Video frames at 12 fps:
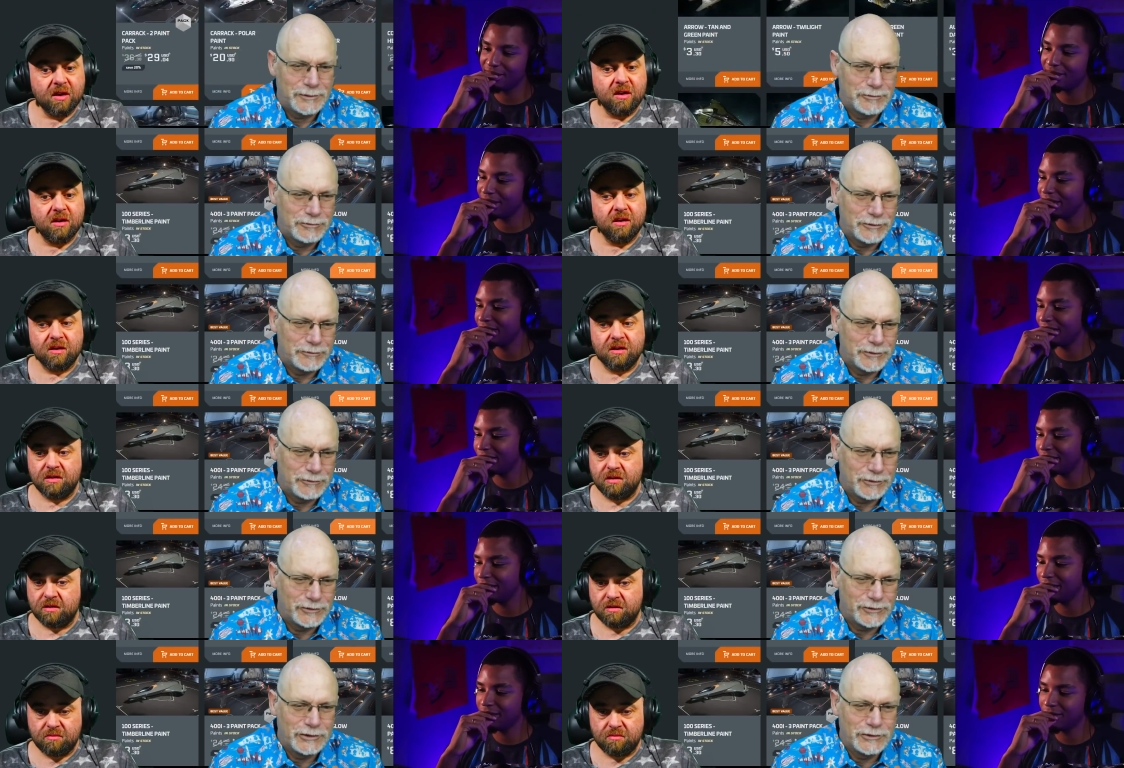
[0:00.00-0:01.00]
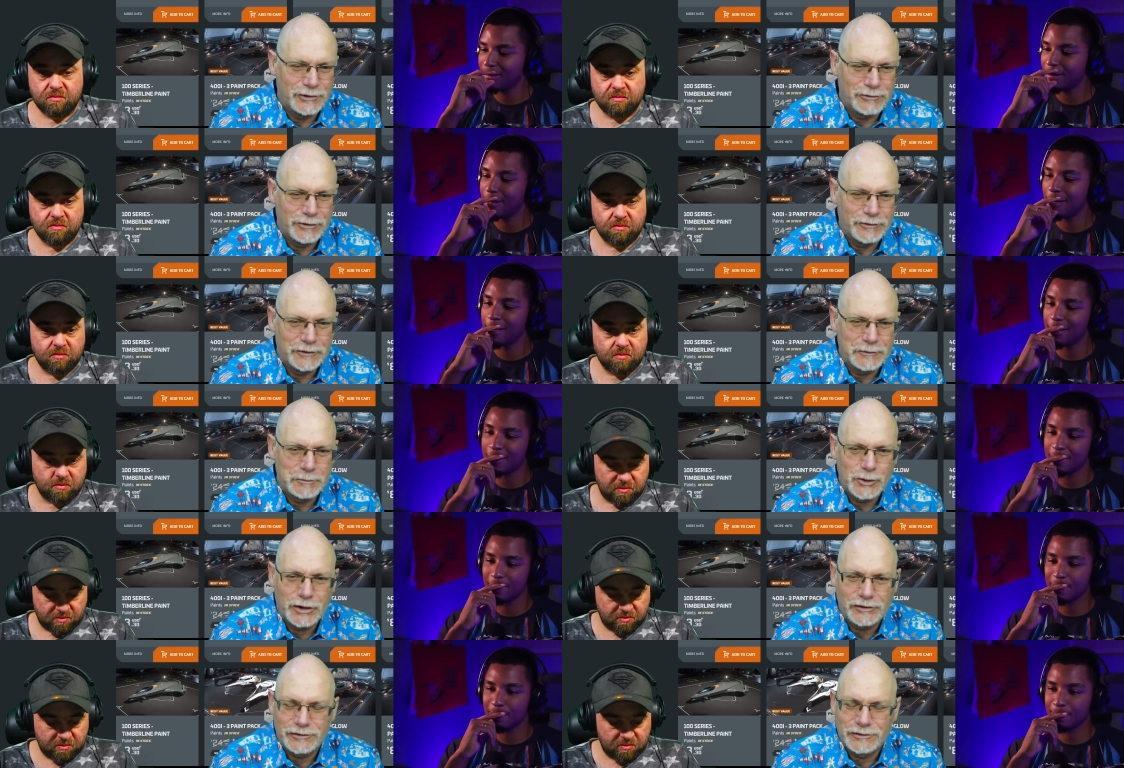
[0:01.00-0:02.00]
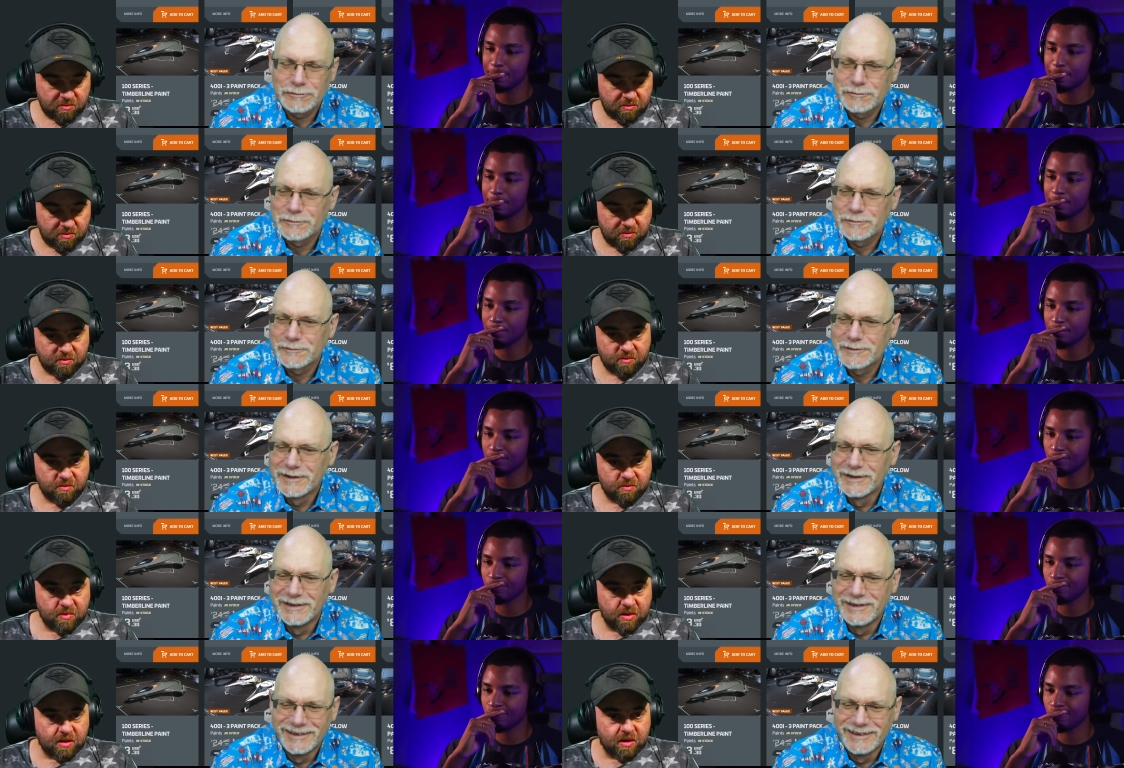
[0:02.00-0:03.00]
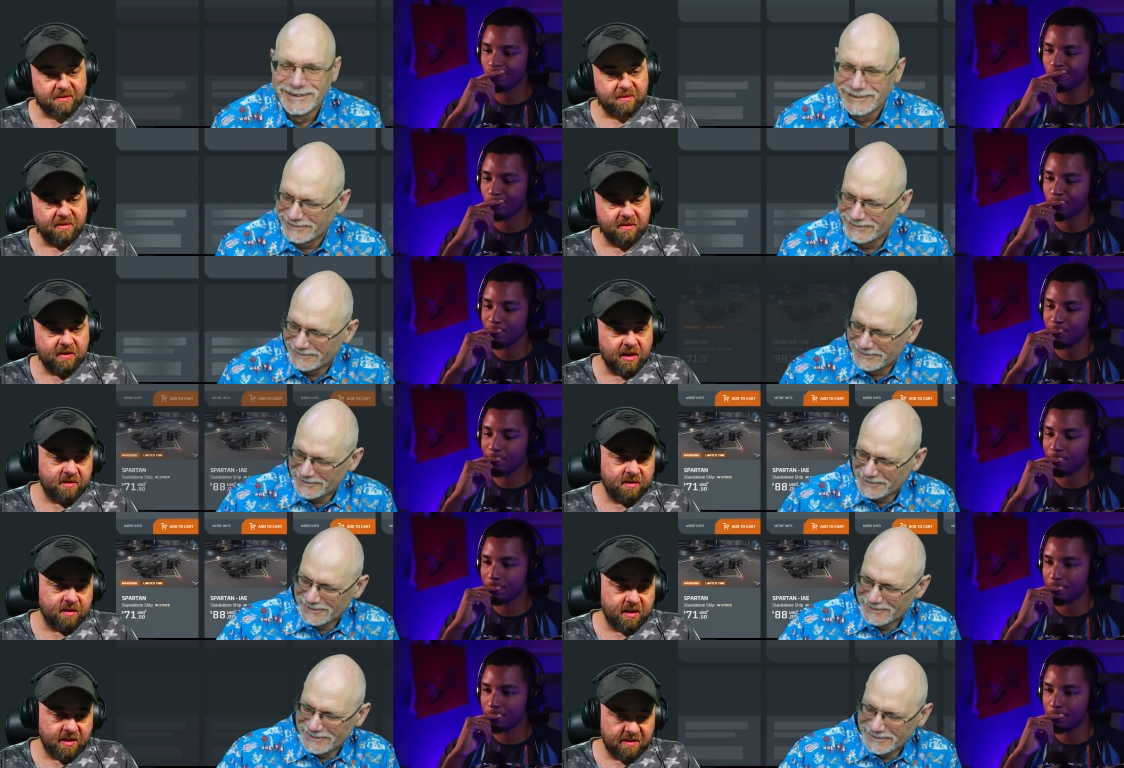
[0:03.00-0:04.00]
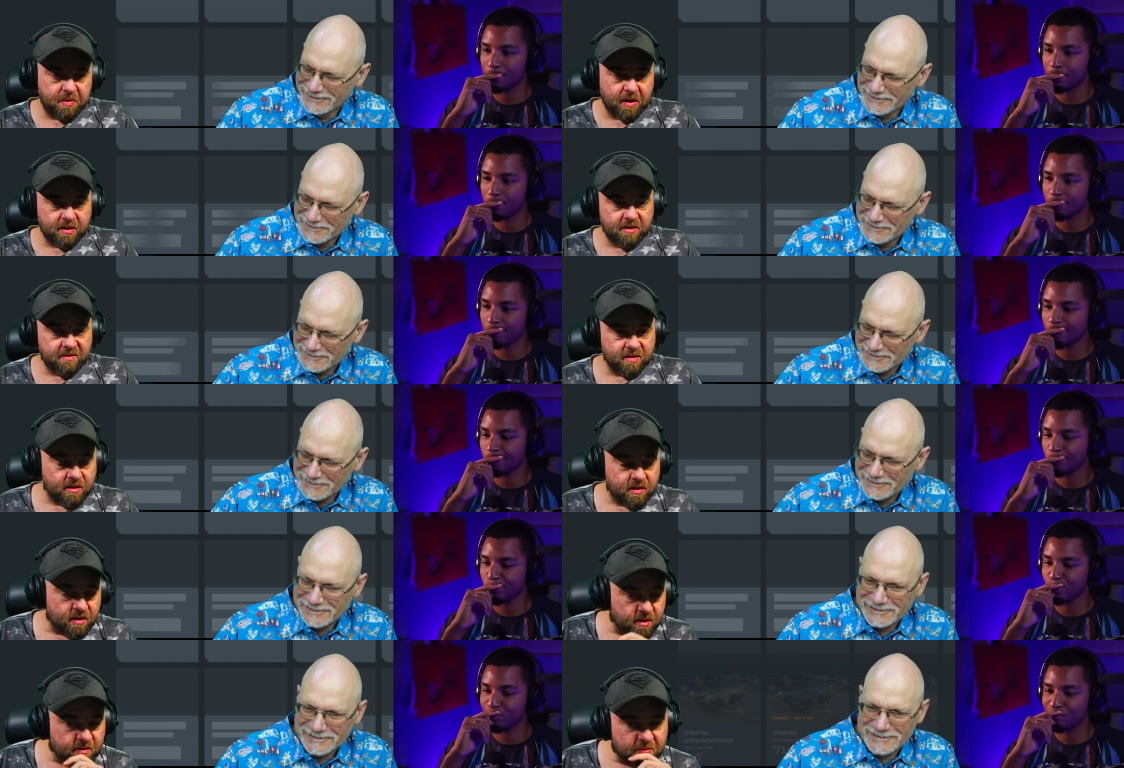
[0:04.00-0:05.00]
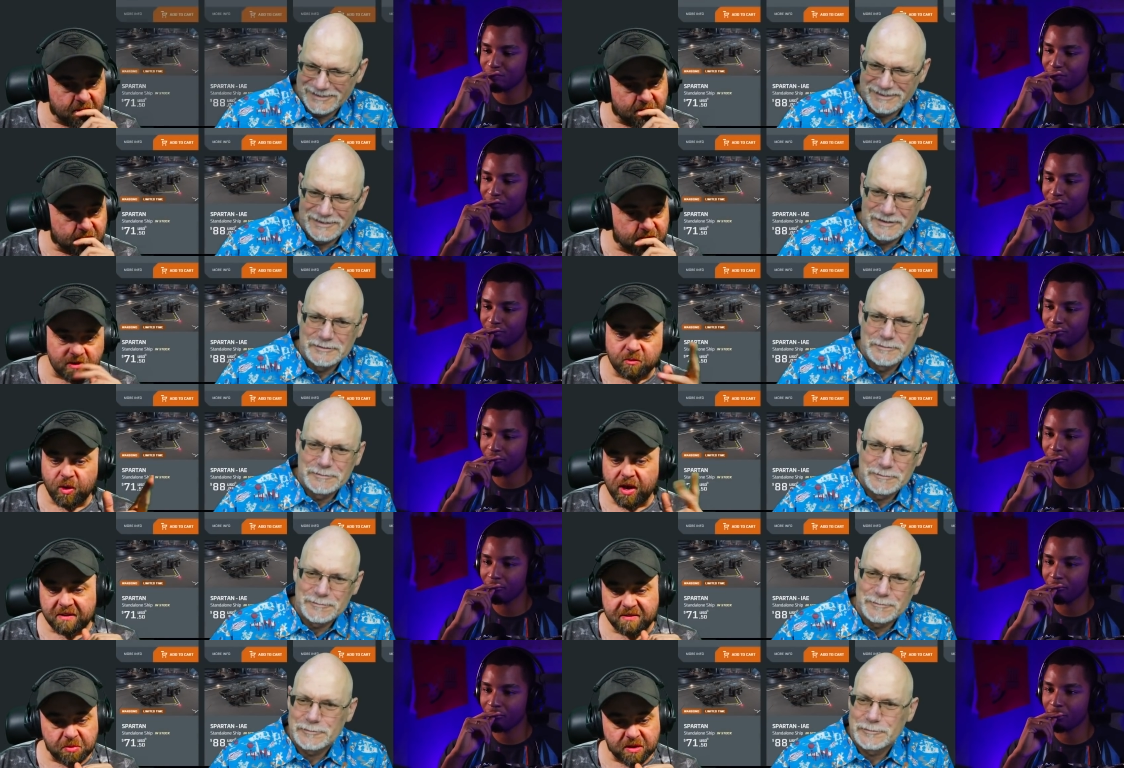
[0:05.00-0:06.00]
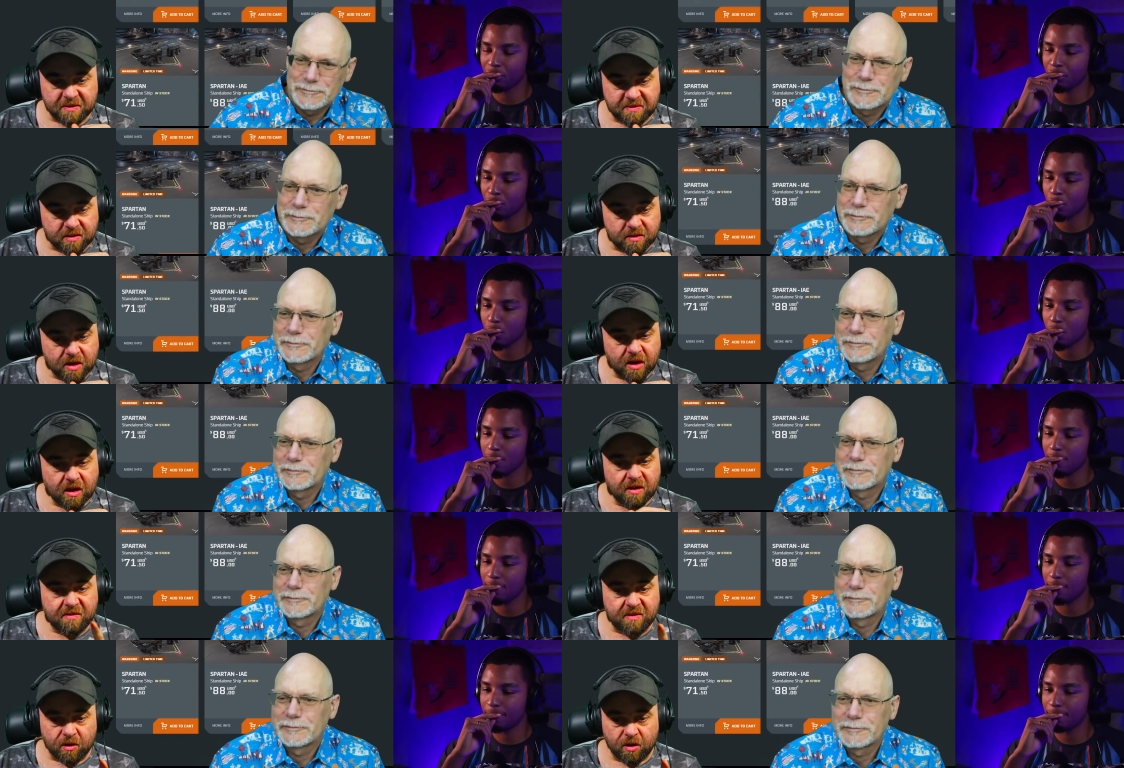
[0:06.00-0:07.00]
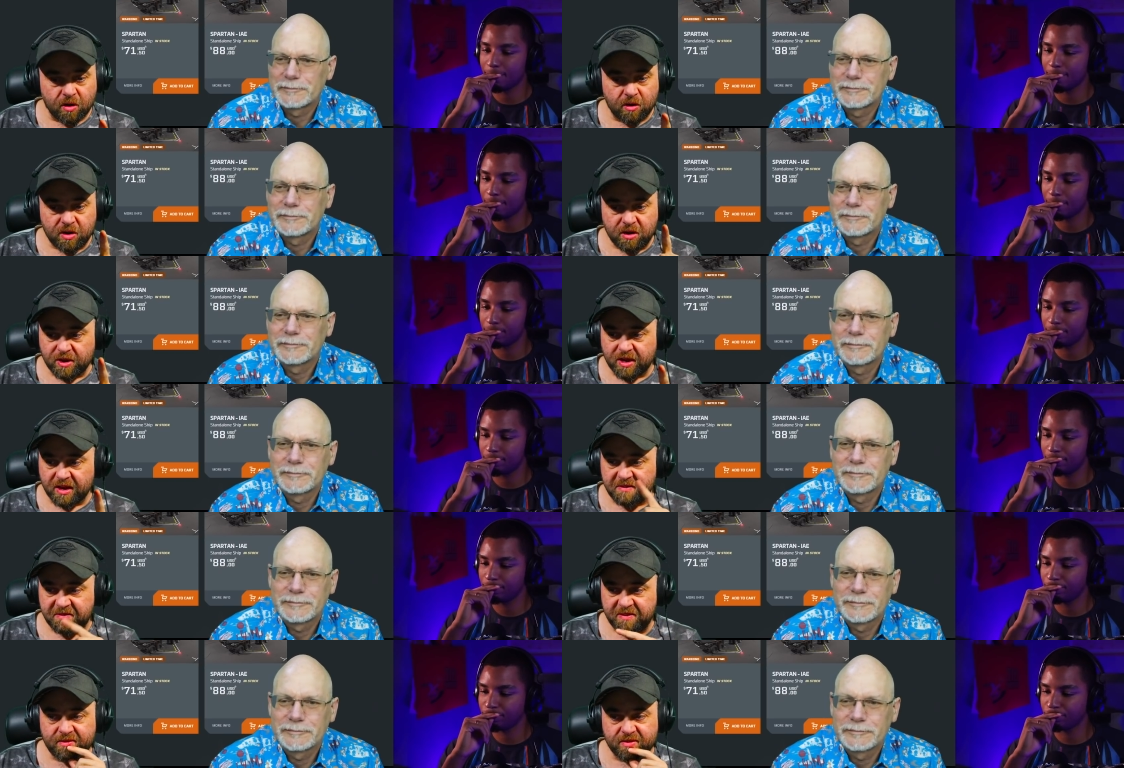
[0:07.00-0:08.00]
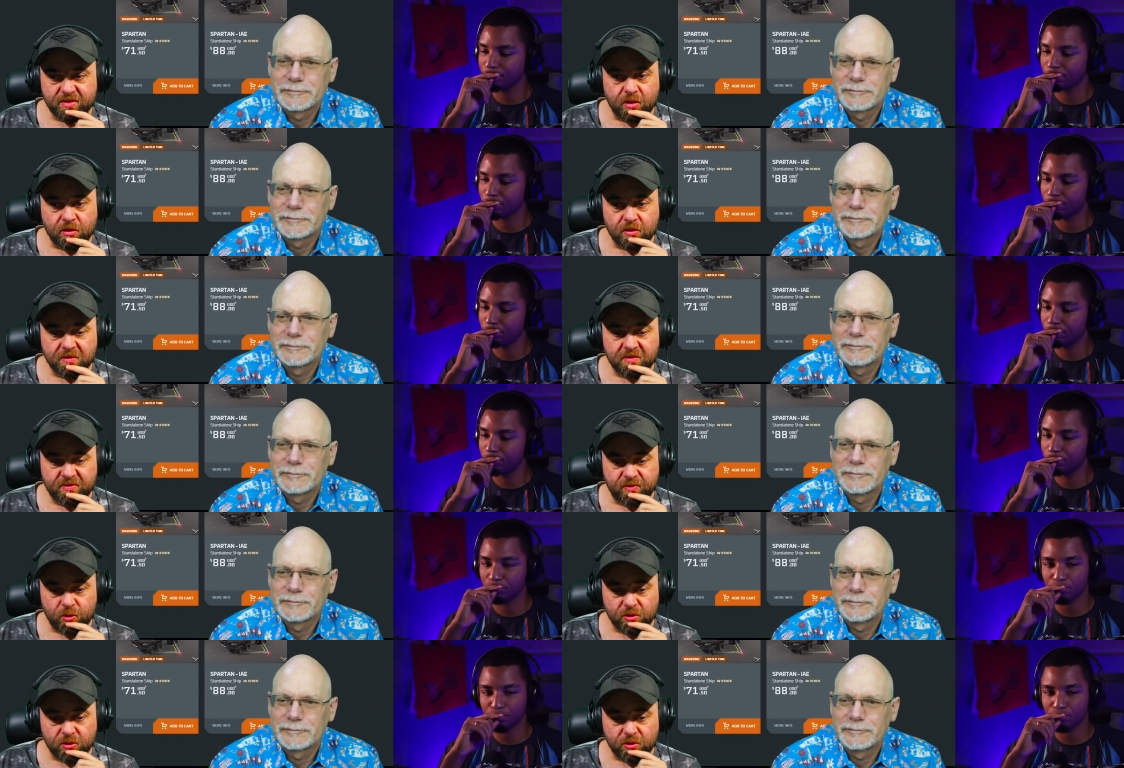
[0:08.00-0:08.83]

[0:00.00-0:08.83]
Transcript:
Speaker 1: a fifth, the skins are a fifth of the price.
Speaker 2: That's not. That's it is Spartan, isn't it? God, I was, I was going to wait. It's Ballista. So you're looking at seven dollars, four